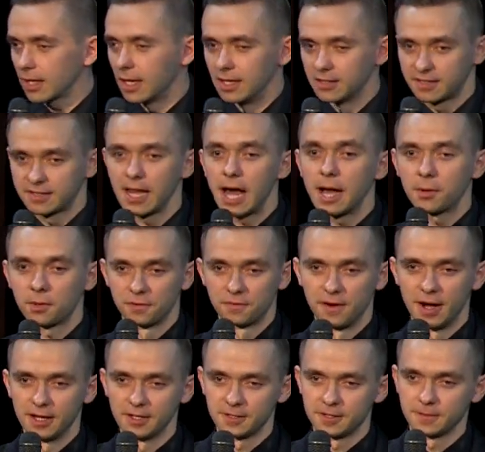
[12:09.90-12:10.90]
is
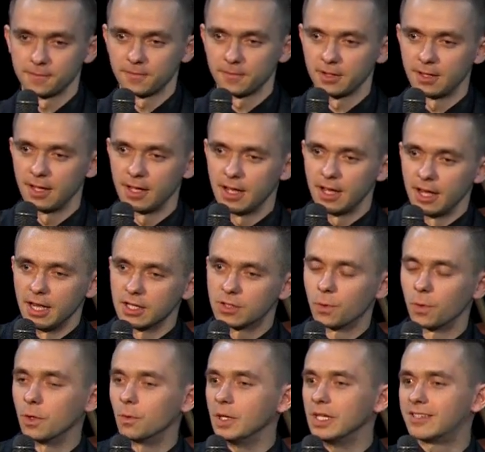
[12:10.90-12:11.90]
sacrifice. Is
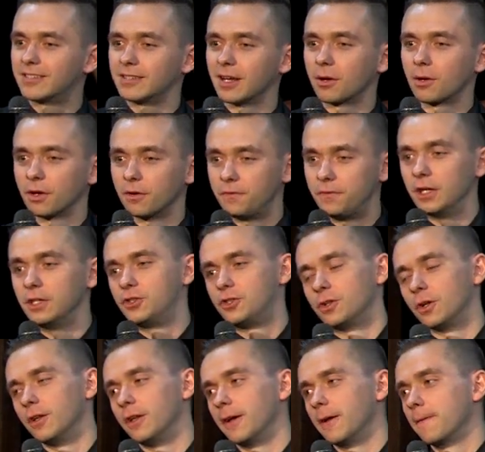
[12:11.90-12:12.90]
when we
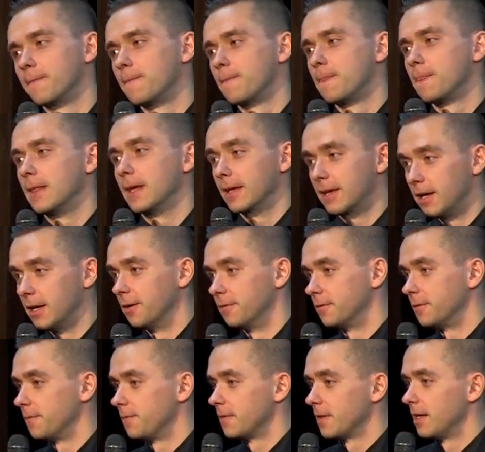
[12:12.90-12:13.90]
sacrificially give
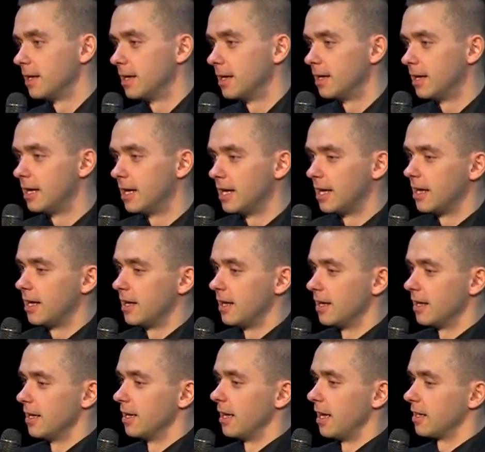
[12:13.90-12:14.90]

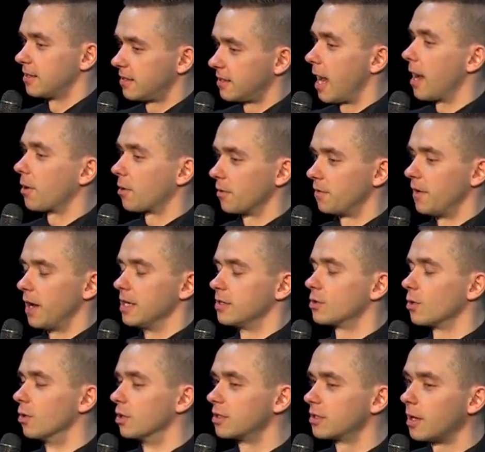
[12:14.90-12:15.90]
a sacrifice,
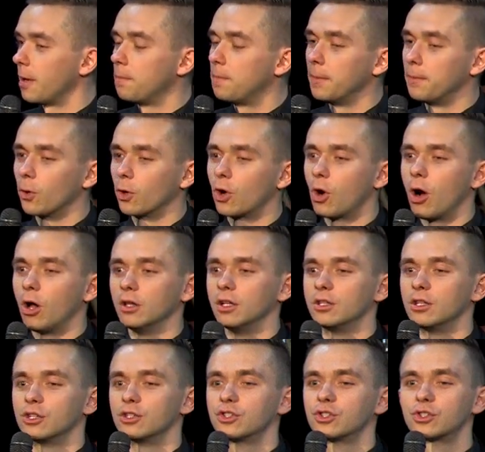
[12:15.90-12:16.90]
or some people call
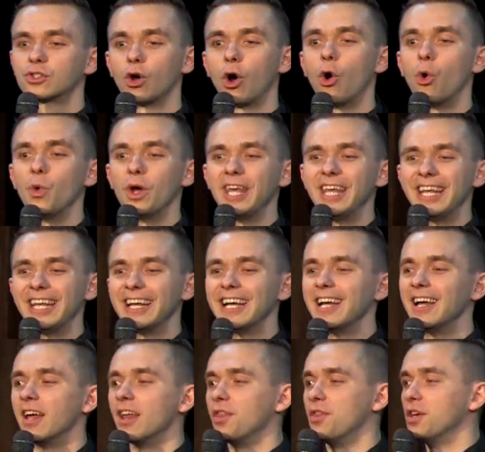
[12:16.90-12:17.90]
it sowing
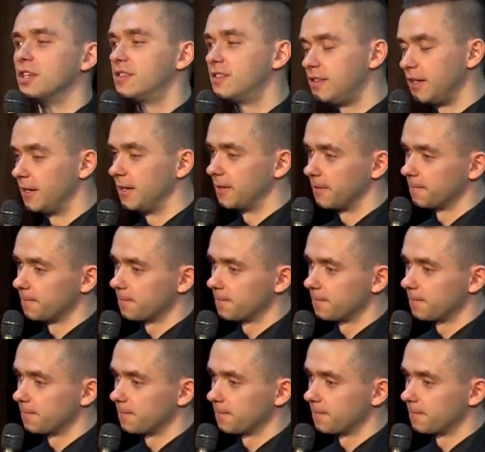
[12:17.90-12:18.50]
the seed.